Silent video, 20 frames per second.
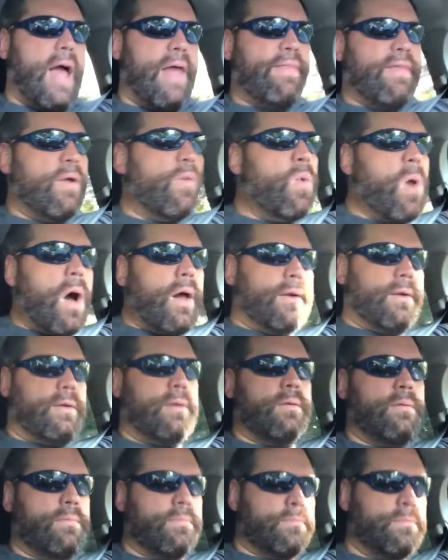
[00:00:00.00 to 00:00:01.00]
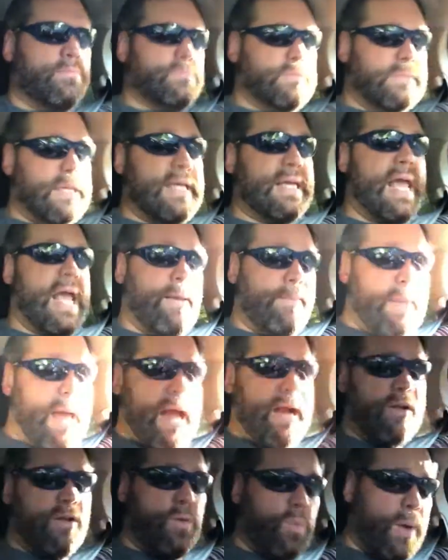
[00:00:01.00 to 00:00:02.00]
And they won. They came
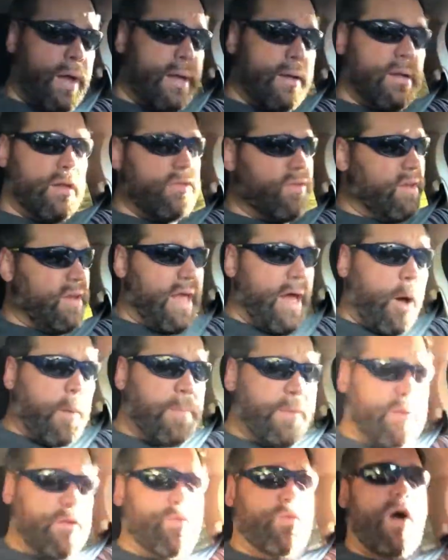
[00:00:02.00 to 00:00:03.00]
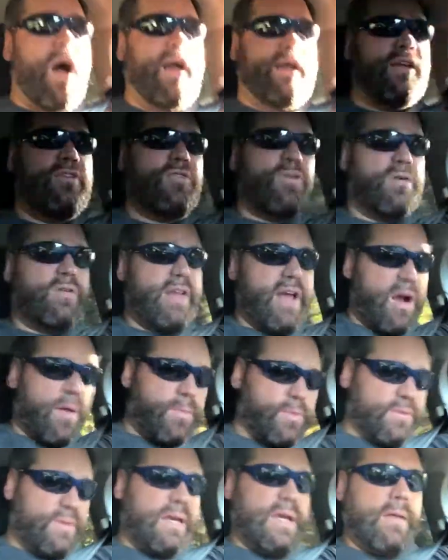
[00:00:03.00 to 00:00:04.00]
back to win. Does it help that the Rockies are a
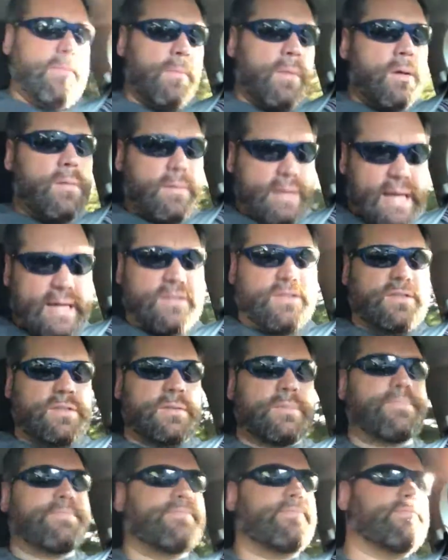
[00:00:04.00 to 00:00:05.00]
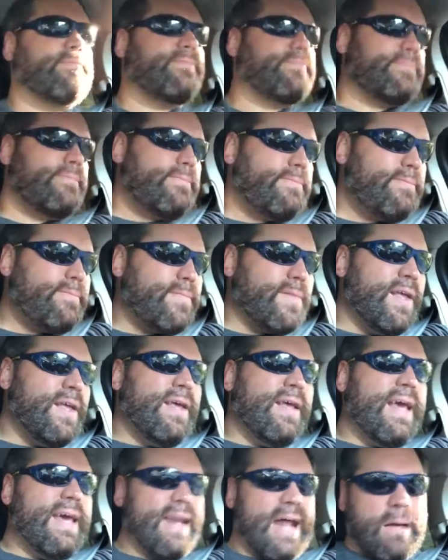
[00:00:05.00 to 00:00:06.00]
terrible team? Yes.
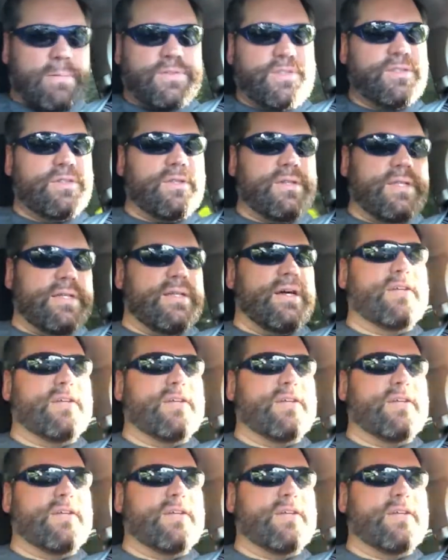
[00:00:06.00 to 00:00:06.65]
It absolutely